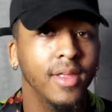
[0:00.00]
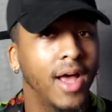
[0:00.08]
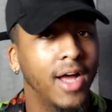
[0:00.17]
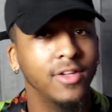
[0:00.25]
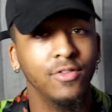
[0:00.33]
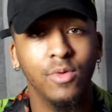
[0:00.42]

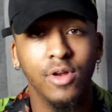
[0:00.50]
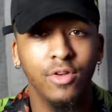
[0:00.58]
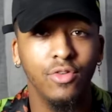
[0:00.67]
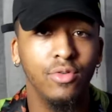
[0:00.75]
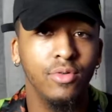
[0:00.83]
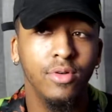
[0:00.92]
I want
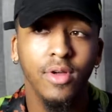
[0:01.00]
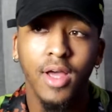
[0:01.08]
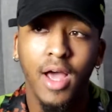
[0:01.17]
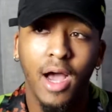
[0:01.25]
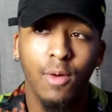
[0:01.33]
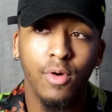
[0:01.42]

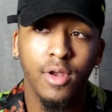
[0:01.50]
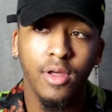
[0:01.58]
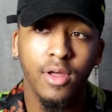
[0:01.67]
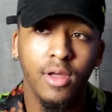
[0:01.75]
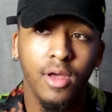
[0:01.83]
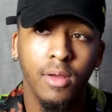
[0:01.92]

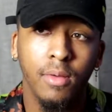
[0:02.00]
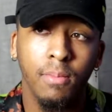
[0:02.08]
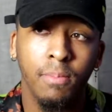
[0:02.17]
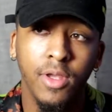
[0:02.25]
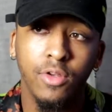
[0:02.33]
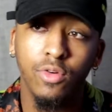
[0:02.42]
to
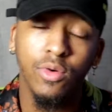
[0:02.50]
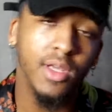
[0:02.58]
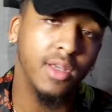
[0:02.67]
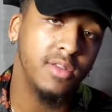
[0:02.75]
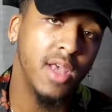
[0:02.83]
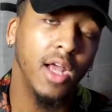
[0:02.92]
be doing
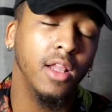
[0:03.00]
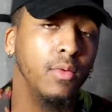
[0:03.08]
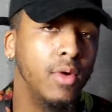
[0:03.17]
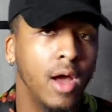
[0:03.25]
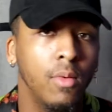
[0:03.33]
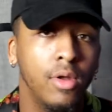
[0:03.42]
exactly
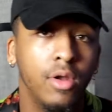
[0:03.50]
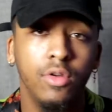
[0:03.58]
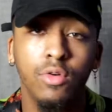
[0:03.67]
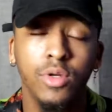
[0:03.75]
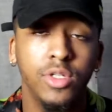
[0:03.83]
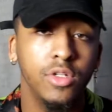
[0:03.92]
what I want to
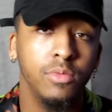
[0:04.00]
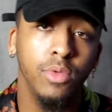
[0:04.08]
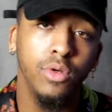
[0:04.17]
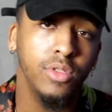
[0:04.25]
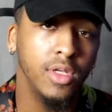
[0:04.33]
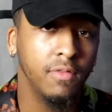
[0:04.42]
do, which is
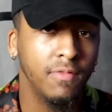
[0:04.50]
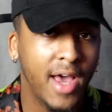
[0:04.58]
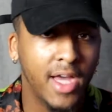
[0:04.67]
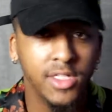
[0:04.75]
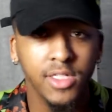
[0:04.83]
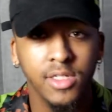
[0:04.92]
music,
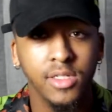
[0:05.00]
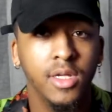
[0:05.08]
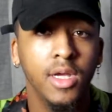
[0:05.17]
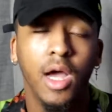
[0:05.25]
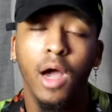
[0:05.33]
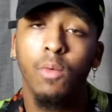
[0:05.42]
fashion.
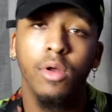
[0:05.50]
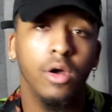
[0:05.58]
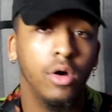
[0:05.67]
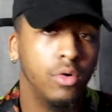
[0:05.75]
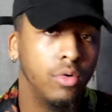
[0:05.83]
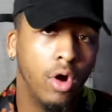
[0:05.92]
I want to
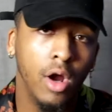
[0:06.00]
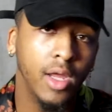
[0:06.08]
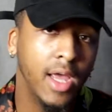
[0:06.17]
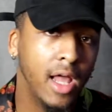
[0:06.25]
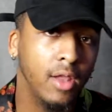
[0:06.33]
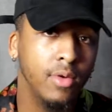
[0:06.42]
own art
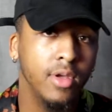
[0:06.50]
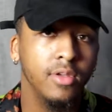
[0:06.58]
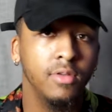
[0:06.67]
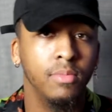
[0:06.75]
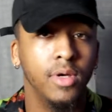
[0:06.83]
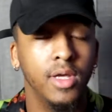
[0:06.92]

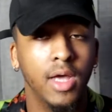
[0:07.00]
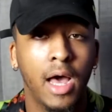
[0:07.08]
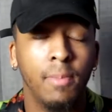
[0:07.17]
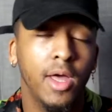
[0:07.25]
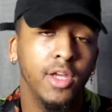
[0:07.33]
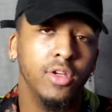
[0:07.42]
galleries, but
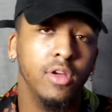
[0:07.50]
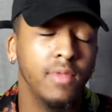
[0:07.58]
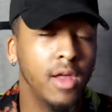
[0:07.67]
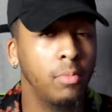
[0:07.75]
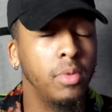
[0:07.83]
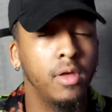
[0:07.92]
I'm not sure if
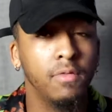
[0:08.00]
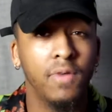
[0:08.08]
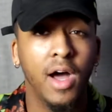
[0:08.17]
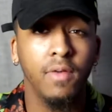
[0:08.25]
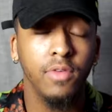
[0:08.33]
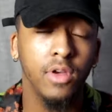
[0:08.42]
that'll be in
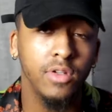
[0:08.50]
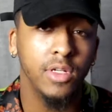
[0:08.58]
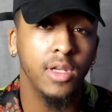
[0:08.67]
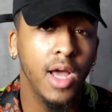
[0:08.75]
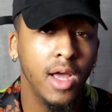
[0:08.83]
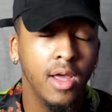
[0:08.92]
5 years or
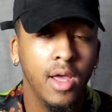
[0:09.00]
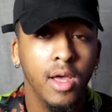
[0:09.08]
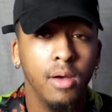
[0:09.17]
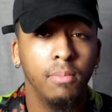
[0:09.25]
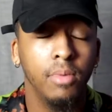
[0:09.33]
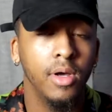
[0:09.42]
not.
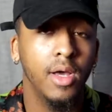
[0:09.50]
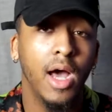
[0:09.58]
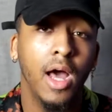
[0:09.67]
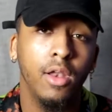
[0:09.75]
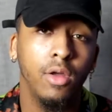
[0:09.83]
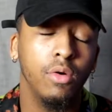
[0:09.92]
But
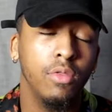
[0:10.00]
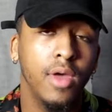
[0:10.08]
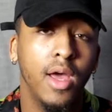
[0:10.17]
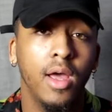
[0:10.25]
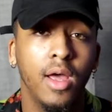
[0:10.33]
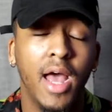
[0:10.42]
I know
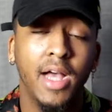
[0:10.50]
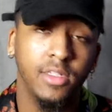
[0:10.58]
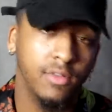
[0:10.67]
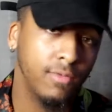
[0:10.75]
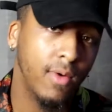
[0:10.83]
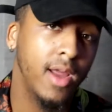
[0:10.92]
that as
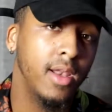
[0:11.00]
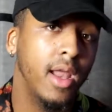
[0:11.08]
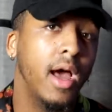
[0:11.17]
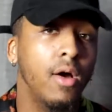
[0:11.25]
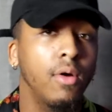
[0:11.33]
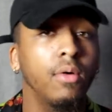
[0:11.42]
of right
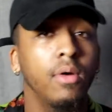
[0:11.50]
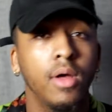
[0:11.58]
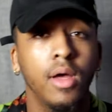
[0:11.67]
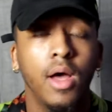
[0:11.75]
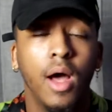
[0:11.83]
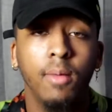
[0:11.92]
now,
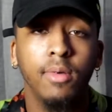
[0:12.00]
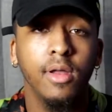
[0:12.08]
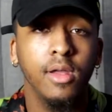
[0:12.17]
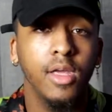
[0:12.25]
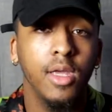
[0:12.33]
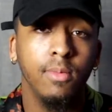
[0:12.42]
I'm going
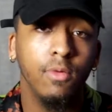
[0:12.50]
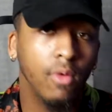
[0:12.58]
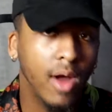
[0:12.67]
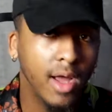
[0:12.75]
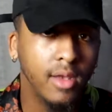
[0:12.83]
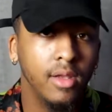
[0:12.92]
to keep
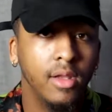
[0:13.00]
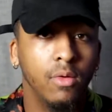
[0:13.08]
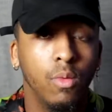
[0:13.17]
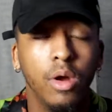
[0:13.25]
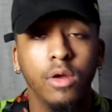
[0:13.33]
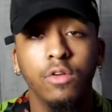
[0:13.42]
grinding
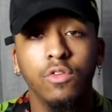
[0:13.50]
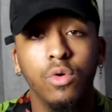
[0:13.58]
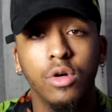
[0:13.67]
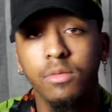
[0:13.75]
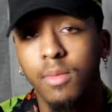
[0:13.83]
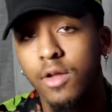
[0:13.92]
and working
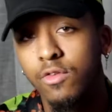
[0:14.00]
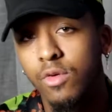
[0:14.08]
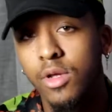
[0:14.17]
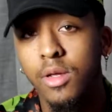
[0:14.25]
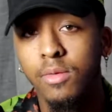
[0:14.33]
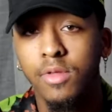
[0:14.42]
towards my
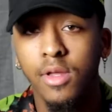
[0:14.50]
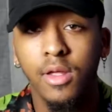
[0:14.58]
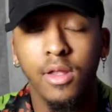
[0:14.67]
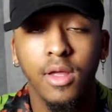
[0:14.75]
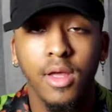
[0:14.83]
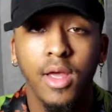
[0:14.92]
dreams.
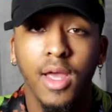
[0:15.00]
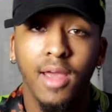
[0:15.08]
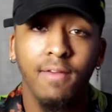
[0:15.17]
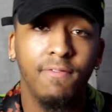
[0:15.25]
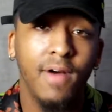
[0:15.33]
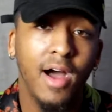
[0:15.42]
And
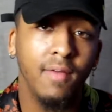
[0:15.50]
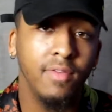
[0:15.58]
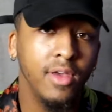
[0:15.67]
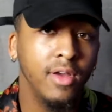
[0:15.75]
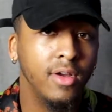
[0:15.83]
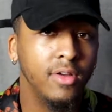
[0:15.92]
in 5
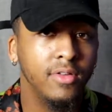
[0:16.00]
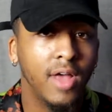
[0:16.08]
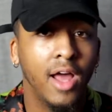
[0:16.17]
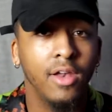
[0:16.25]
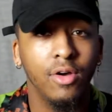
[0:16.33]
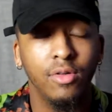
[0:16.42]
years,
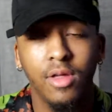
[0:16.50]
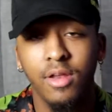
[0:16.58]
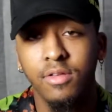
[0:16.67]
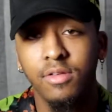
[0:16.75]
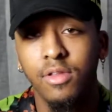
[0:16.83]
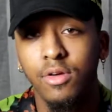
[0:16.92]
I know that
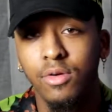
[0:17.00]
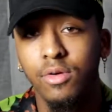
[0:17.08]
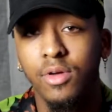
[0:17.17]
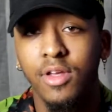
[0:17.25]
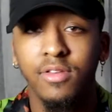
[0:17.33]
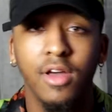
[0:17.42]
it's
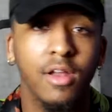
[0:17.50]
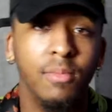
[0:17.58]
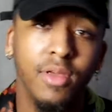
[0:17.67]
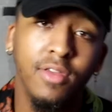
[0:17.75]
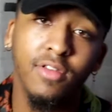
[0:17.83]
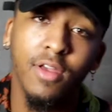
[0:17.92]
going to
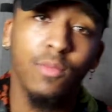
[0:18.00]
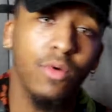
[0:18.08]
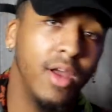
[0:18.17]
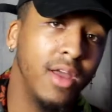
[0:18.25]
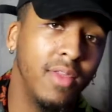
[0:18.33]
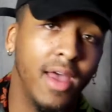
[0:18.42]
be
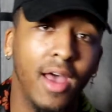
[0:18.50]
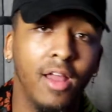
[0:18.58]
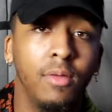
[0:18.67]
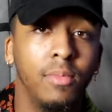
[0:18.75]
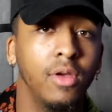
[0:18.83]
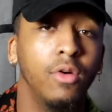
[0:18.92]
somewhere in that
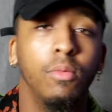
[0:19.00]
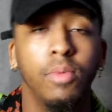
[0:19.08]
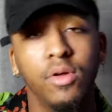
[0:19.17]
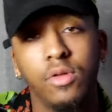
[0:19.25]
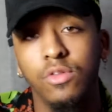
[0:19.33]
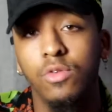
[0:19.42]
element or
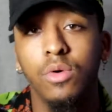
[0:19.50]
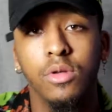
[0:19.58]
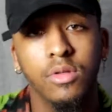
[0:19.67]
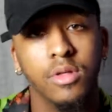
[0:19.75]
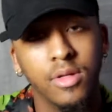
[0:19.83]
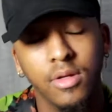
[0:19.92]
building
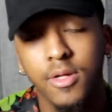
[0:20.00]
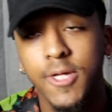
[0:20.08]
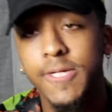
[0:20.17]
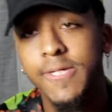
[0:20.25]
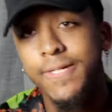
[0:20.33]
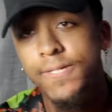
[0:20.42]
towards it.
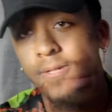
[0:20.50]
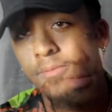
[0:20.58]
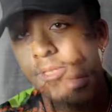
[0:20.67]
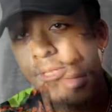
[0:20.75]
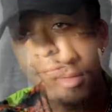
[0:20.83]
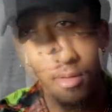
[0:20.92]
You know what
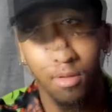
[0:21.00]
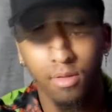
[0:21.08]
I'm saying?